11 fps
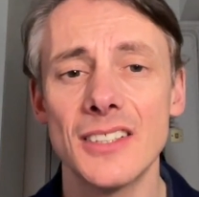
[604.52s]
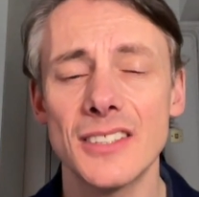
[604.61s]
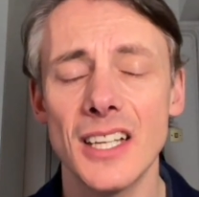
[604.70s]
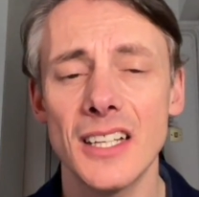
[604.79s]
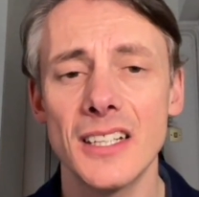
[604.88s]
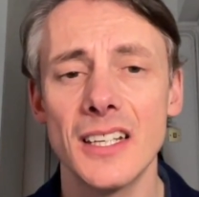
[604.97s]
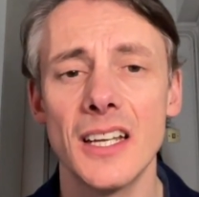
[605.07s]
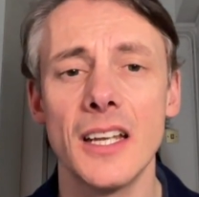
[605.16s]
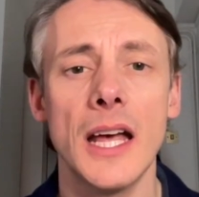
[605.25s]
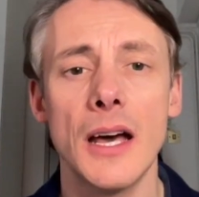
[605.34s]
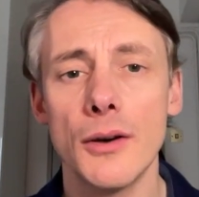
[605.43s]
understanding
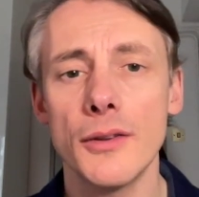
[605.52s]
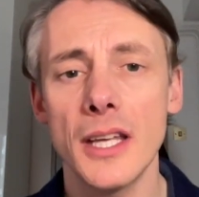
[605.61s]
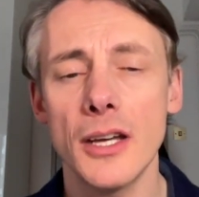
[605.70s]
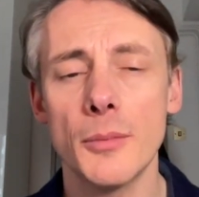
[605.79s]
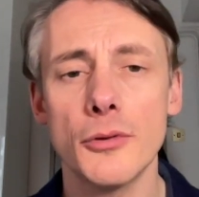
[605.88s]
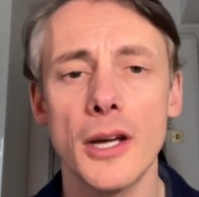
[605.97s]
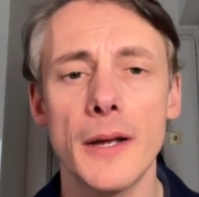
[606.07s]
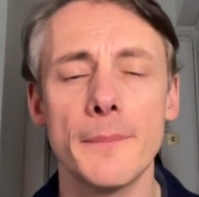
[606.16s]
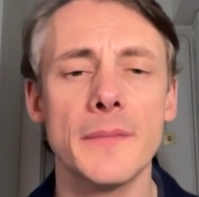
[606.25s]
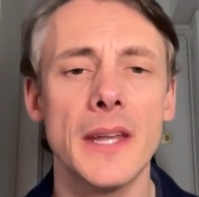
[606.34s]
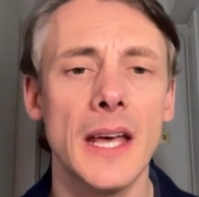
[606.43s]
how they operate,
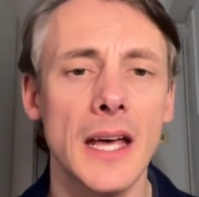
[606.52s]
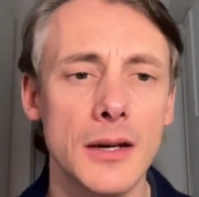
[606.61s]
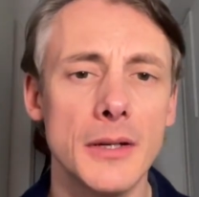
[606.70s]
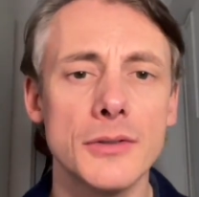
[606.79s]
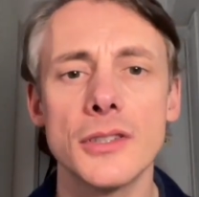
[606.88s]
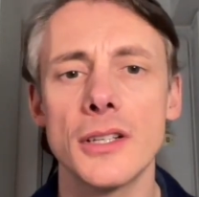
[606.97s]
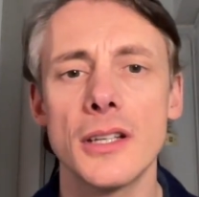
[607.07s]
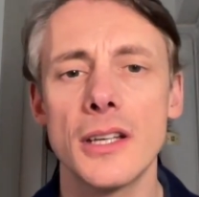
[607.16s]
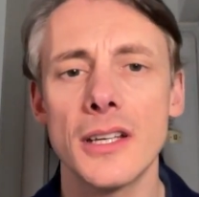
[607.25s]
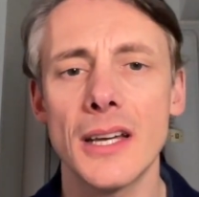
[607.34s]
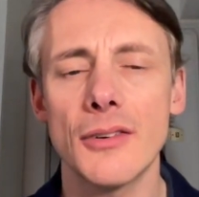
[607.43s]
how bills
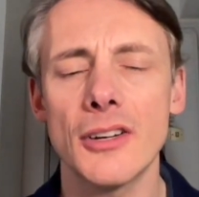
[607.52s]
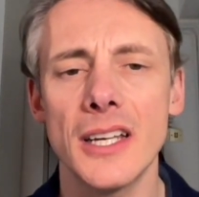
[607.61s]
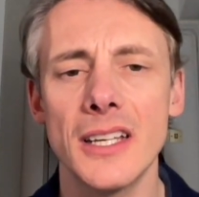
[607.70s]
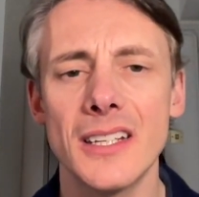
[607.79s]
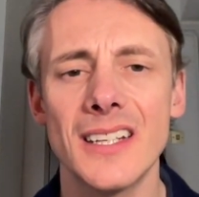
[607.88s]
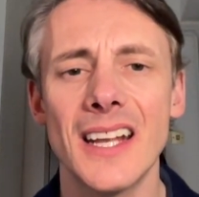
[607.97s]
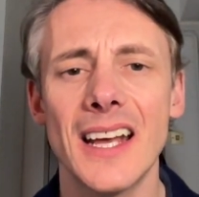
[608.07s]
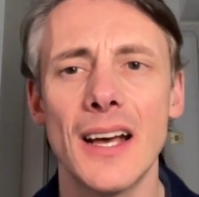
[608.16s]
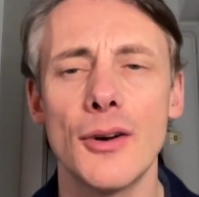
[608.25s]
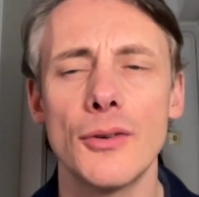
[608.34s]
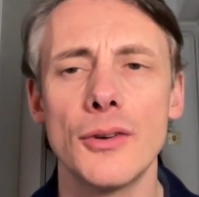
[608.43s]
are calculated, and
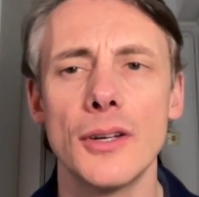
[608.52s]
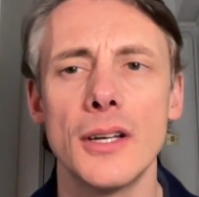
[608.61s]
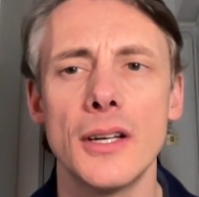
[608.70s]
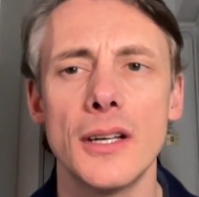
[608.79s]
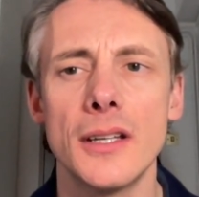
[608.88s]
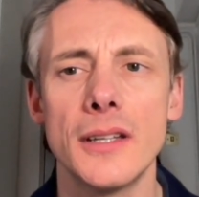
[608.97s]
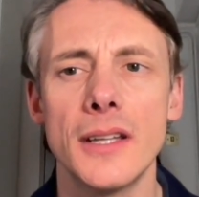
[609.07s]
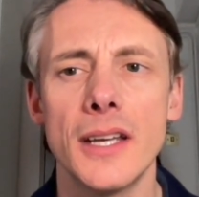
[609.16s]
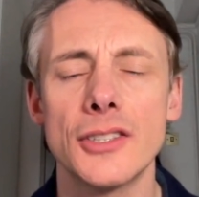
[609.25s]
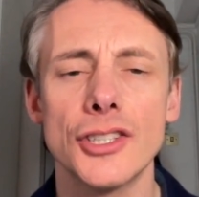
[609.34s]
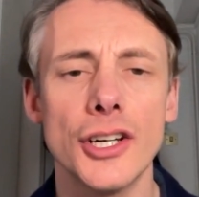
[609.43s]
how
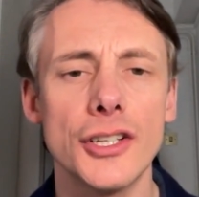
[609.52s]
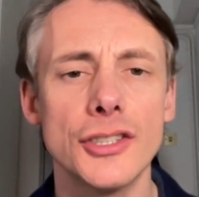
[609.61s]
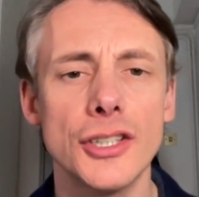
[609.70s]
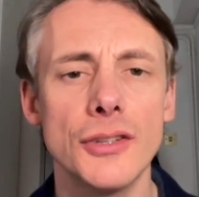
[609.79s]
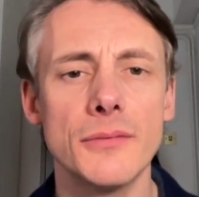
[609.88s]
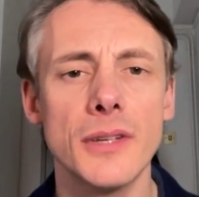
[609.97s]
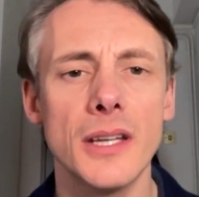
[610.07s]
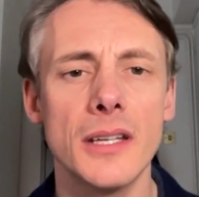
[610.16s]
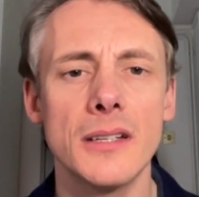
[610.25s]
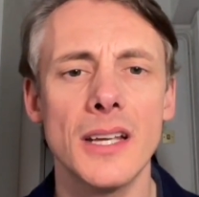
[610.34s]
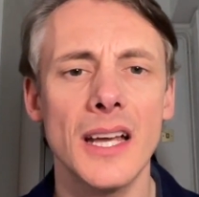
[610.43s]
they are charging you,
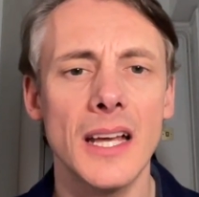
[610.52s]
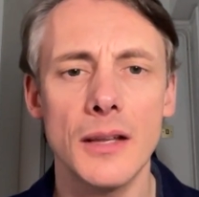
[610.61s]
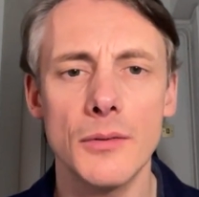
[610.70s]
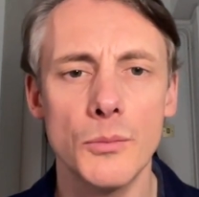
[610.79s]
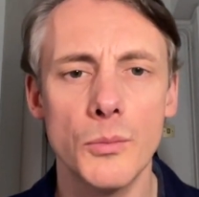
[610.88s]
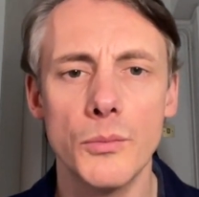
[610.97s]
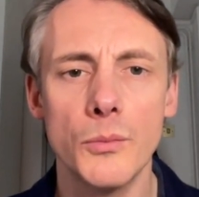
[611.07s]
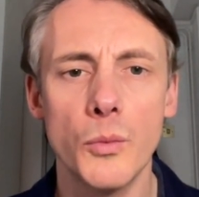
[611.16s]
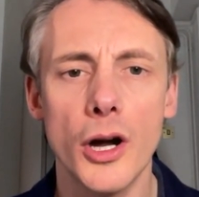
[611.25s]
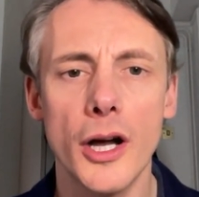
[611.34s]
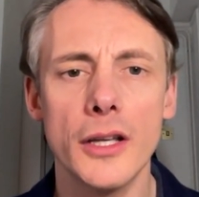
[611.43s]
and
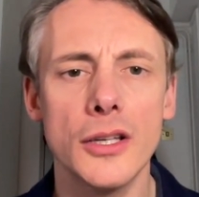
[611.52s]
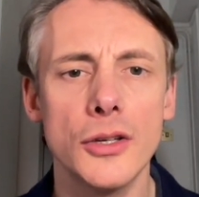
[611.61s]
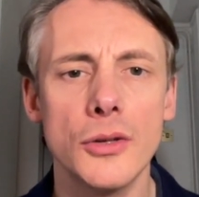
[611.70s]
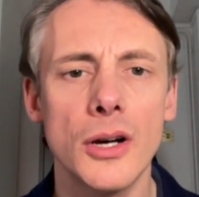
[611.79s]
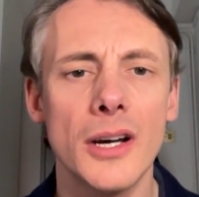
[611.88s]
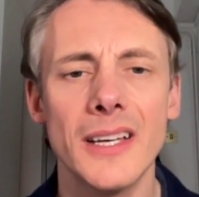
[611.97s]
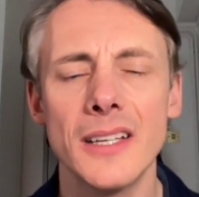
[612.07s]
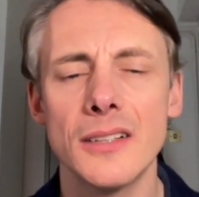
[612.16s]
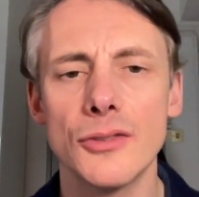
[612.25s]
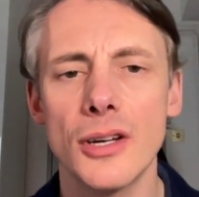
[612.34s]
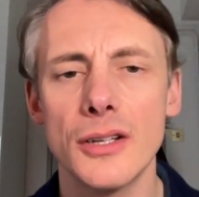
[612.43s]
why you are
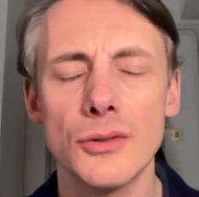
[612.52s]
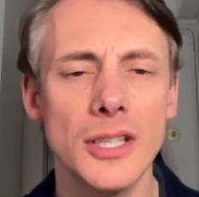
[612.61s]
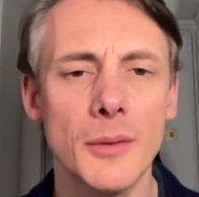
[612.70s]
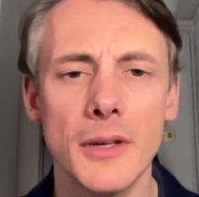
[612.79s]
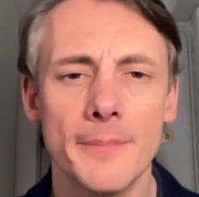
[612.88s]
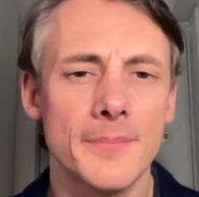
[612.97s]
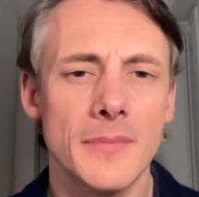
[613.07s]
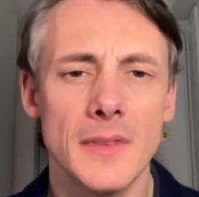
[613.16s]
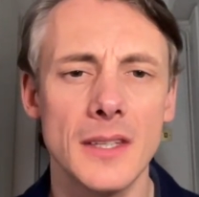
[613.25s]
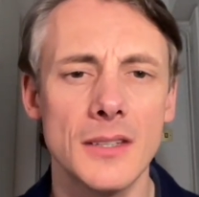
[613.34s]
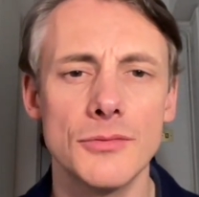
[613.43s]
in credit or debit.
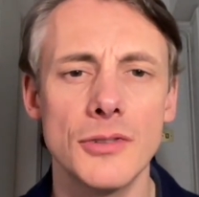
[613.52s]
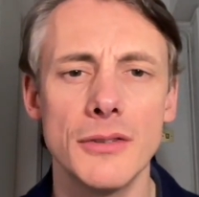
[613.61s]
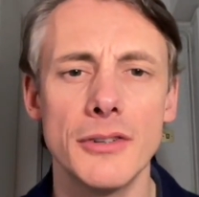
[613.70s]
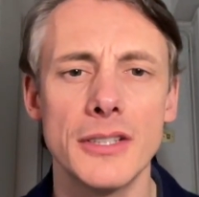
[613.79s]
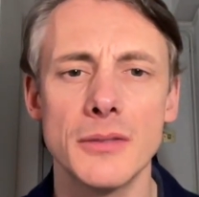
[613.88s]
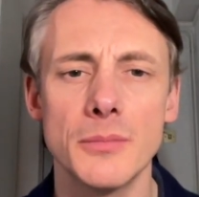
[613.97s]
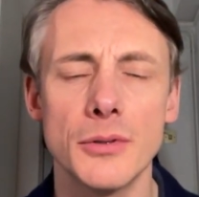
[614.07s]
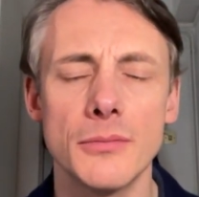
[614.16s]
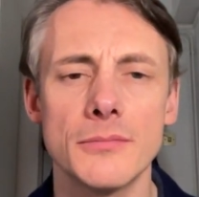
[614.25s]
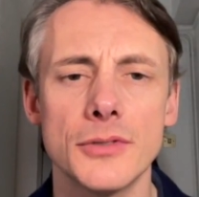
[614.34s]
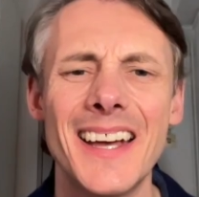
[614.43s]
It's really, really
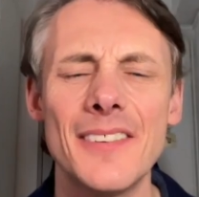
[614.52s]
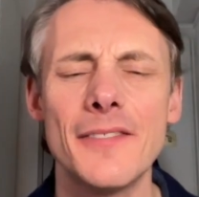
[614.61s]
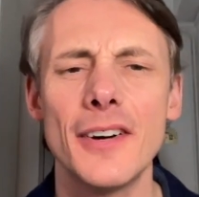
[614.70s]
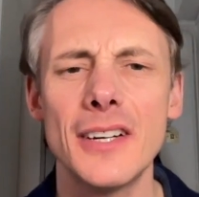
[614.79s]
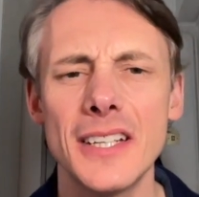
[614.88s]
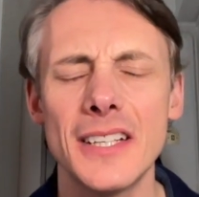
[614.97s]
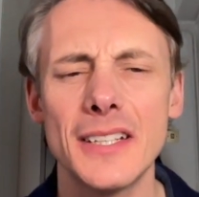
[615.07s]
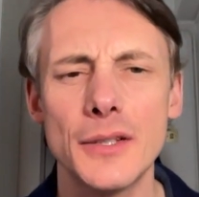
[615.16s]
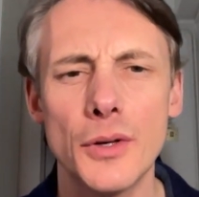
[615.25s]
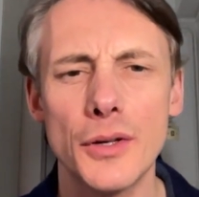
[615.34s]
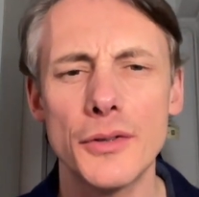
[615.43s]
simple. And finally, in
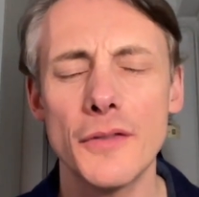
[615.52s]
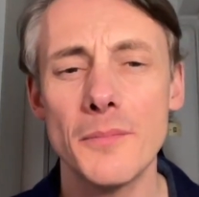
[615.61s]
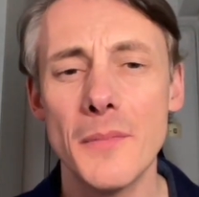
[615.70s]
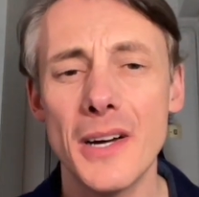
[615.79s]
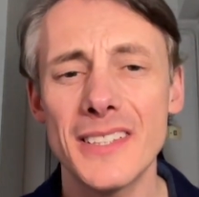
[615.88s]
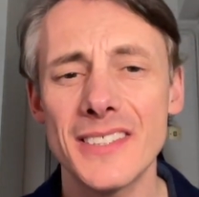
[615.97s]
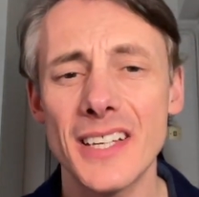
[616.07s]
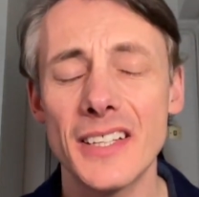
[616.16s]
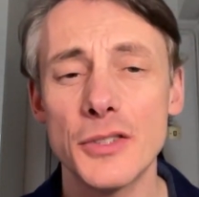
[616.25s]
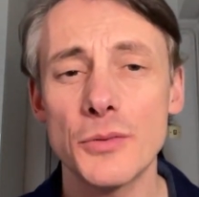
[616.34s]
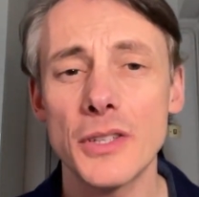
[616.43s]
the world of mindset
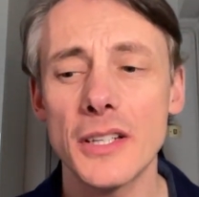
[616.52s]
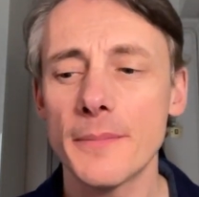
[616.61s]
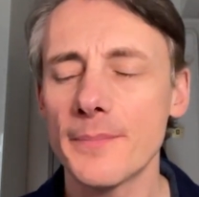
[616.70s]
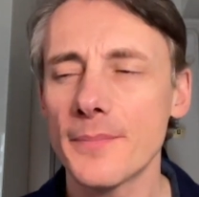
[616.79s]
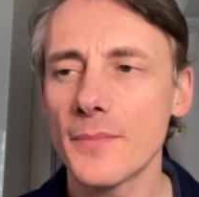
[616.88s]
this week,